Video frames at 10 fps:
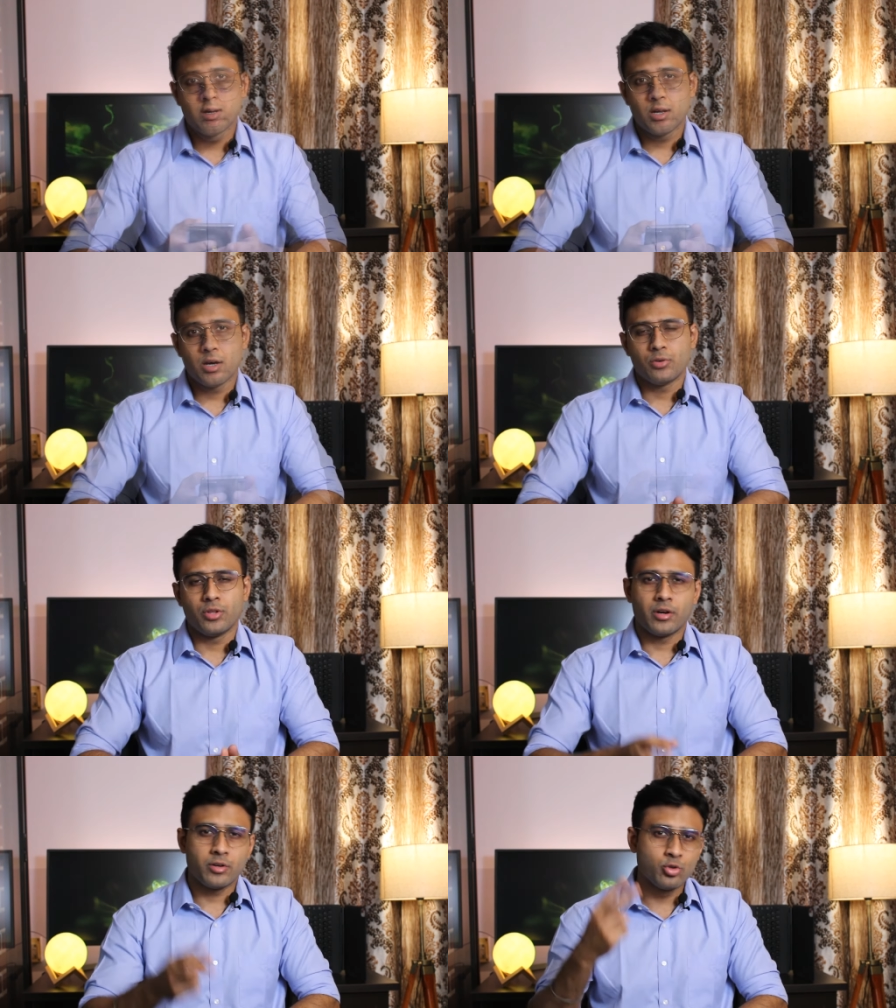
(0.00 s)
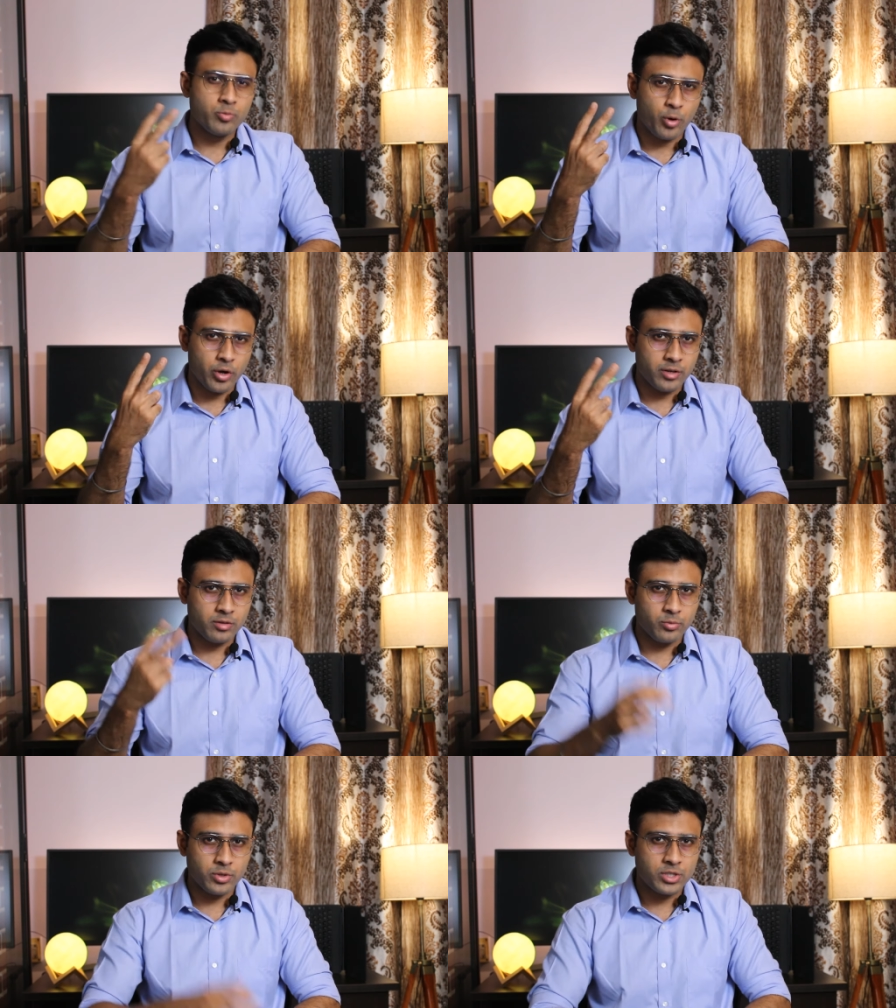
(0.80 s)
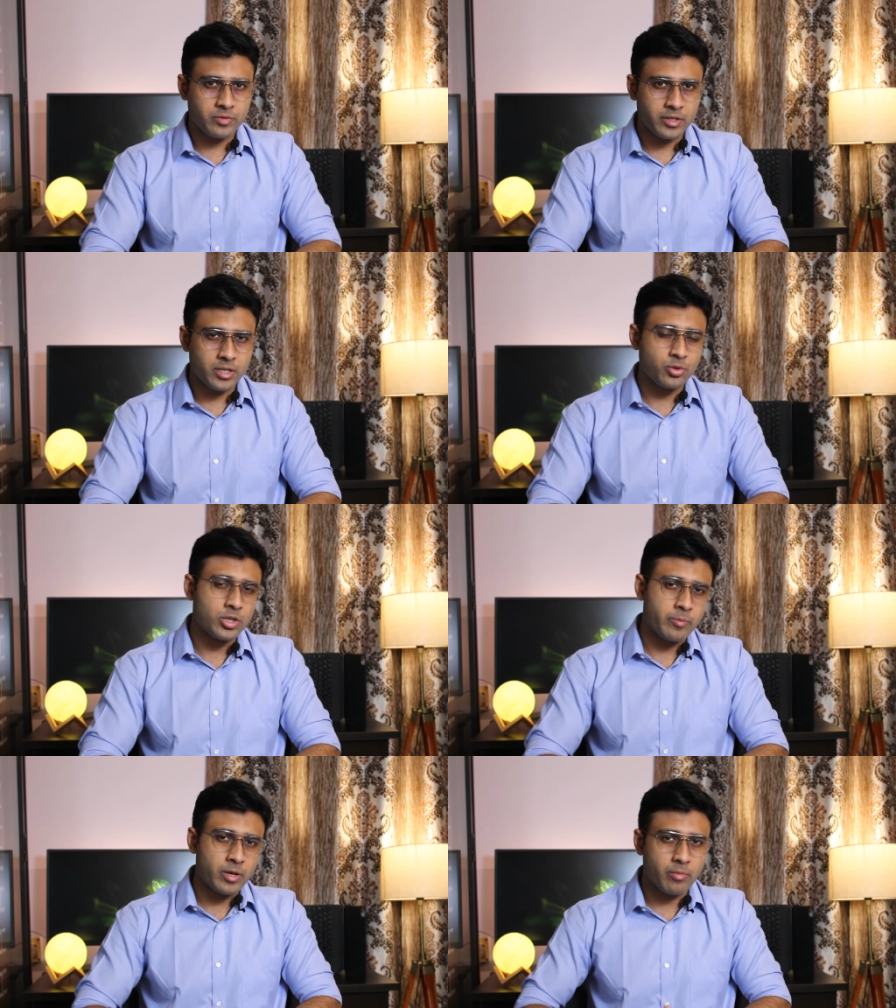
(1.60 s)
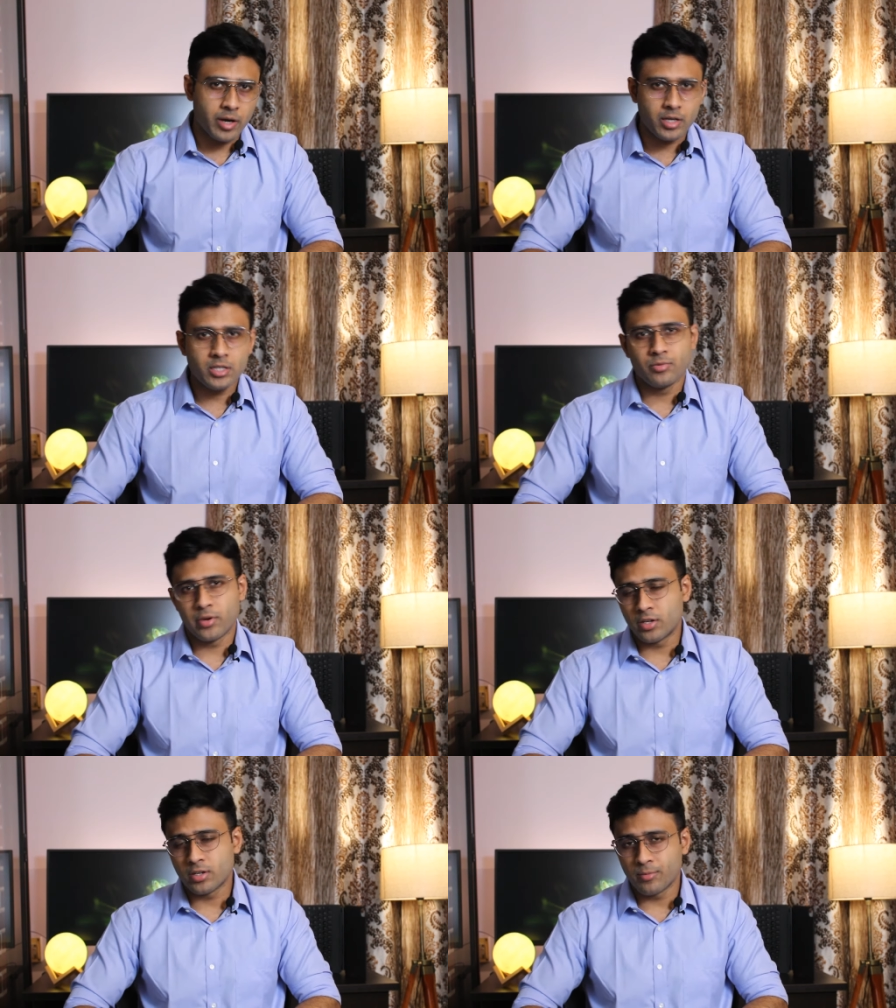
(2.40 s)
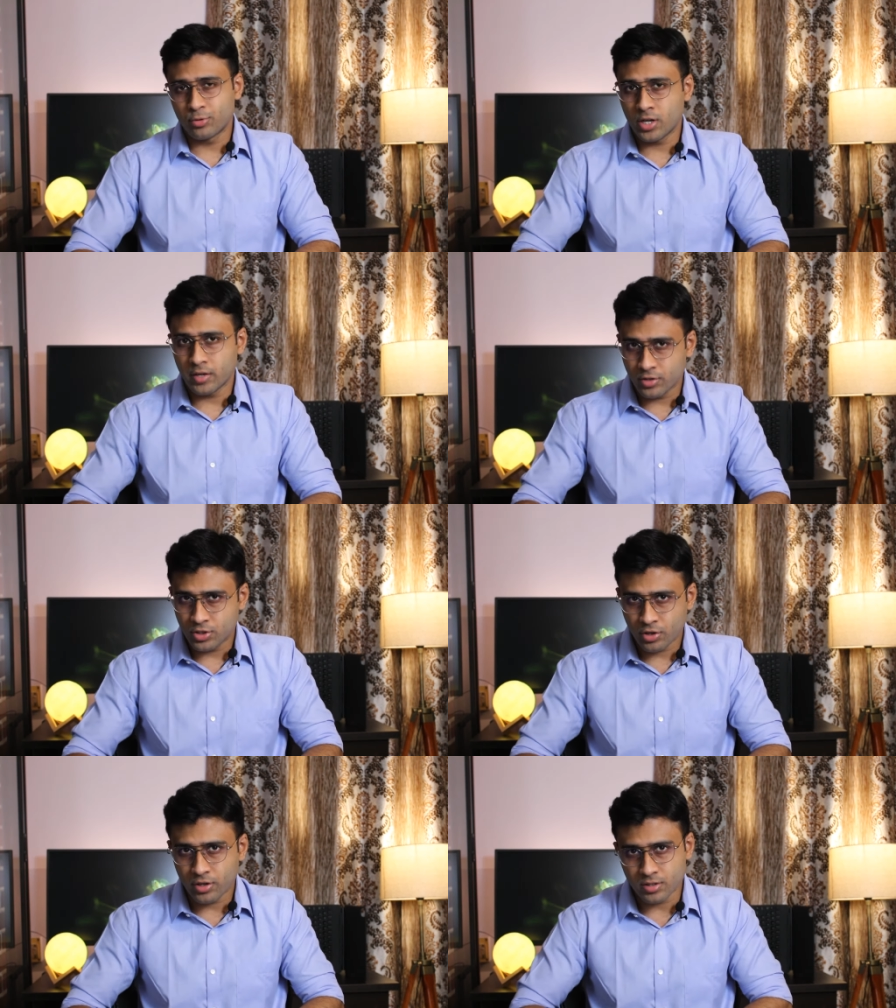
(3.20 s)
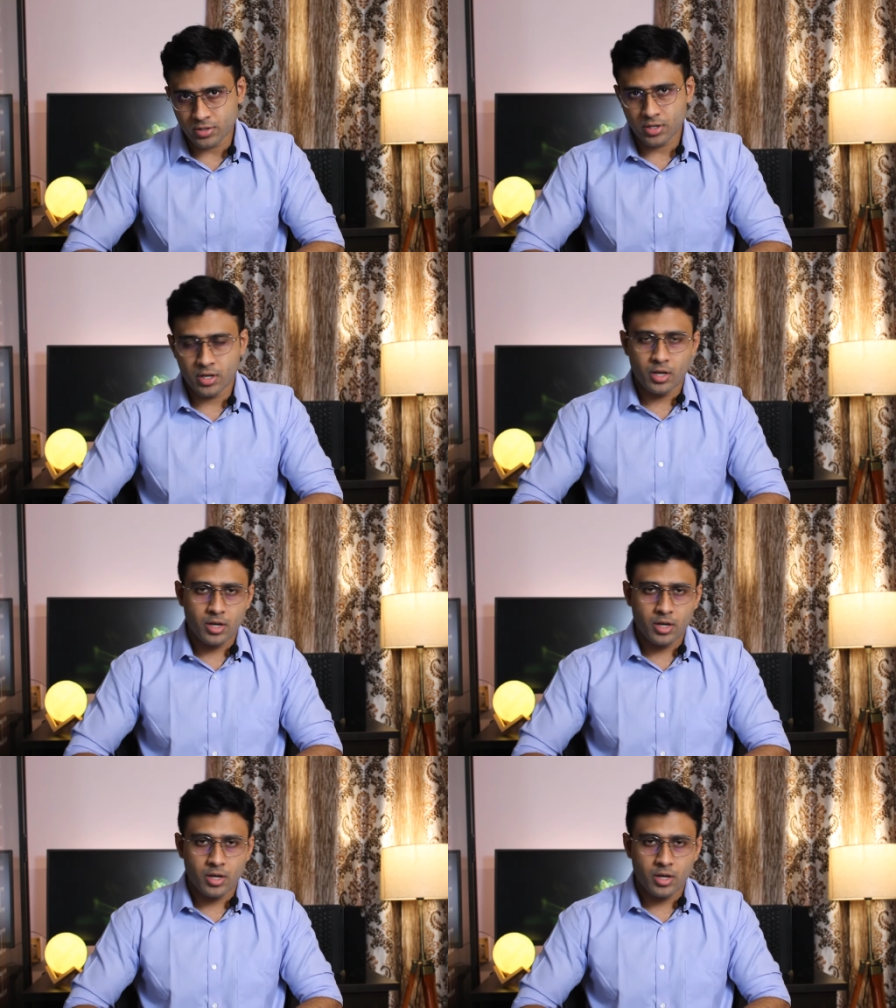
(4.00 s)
Now, there are two points which we need to keep in mind when it comes to life insurance.